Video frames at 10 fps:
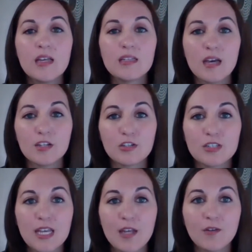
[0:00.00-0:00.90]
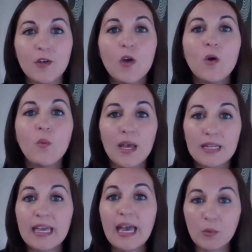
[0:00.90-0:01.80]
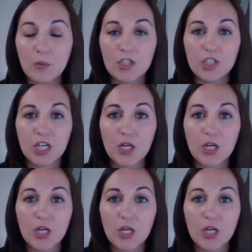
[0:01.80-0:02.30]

to understand when can we share